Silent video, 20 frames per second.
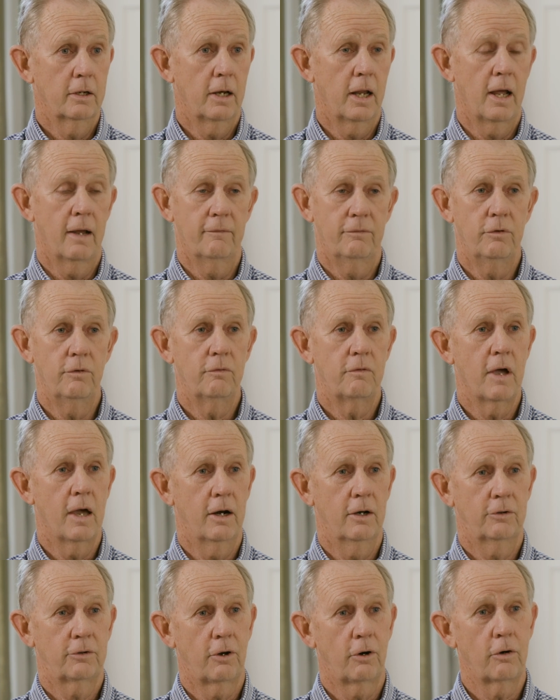Now, if you've
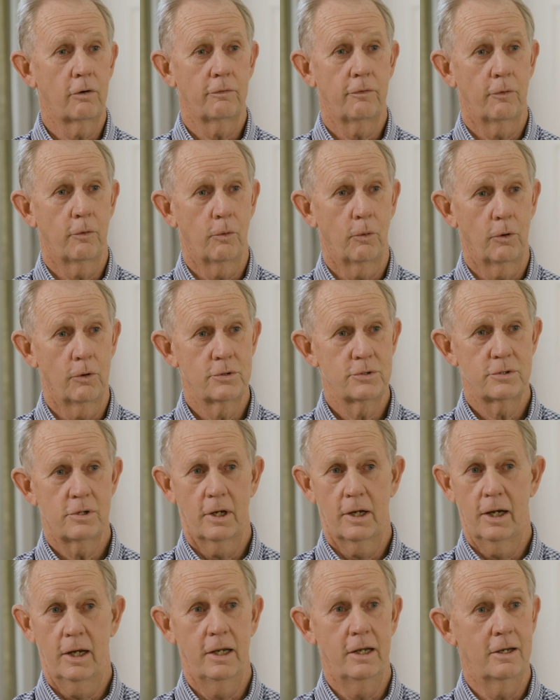got a turf horse
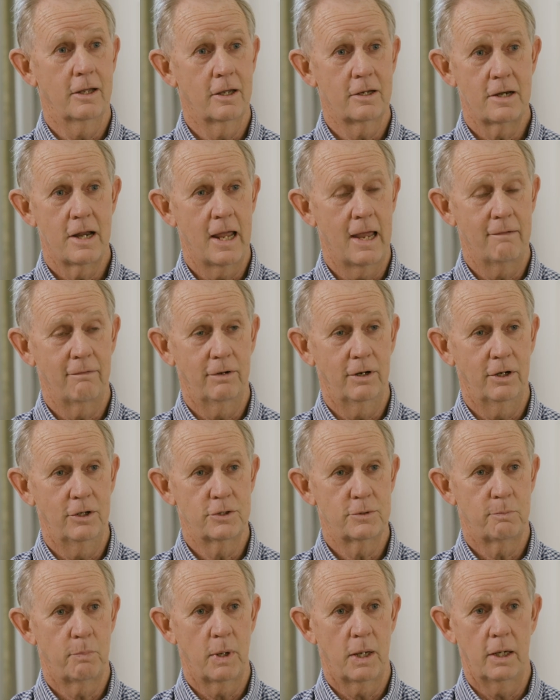and he doesn't have
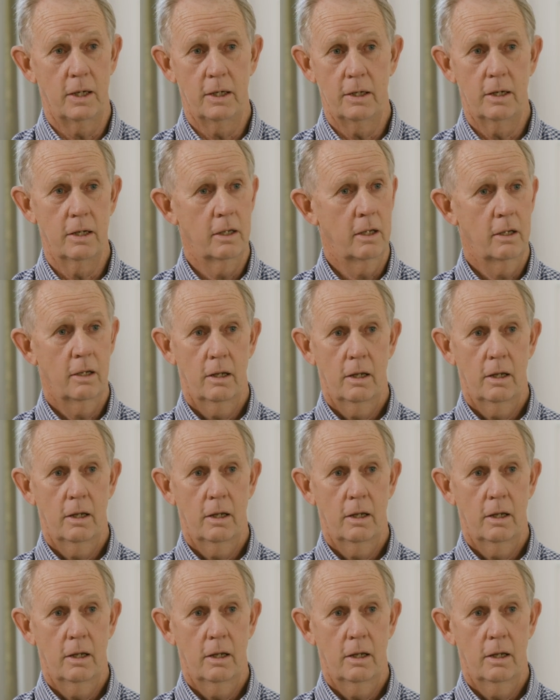any speed,